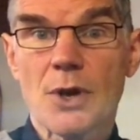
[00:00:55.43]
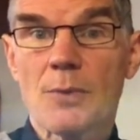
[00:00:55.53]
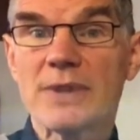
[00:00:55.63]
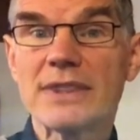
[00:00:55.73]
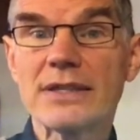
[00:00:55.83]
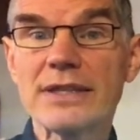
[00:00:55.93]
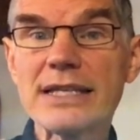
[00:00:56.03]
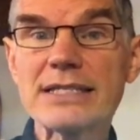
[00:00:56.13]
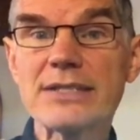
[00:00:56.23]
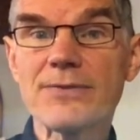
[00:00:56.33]
with the
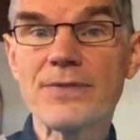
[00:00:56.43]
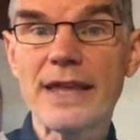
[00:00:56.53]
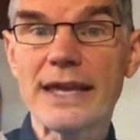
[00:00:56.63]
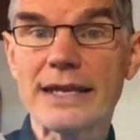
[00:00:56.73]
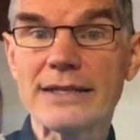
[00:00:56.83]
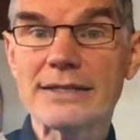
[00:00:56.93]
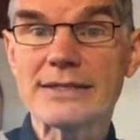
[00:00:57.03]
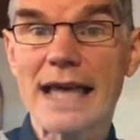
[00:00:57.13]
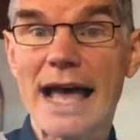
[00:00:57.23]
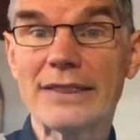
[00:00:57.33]
list of
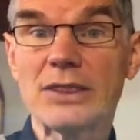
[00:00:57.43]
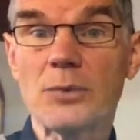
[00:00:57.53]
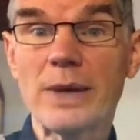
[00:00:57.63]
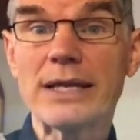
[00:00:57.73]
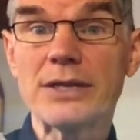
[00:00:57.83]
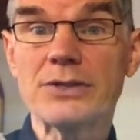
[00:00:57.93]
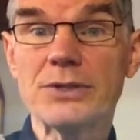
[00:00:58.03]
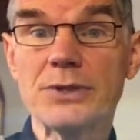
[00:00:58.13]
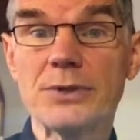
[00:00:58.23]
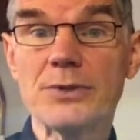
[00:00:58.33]
things that the wicked
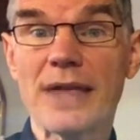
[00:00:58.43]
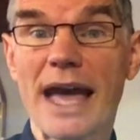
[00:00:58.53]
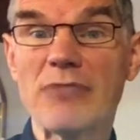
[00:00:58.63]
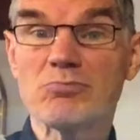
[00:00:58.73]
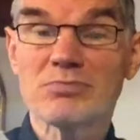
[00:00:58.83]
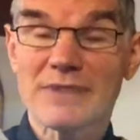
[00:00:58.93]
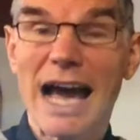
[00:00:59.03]
do that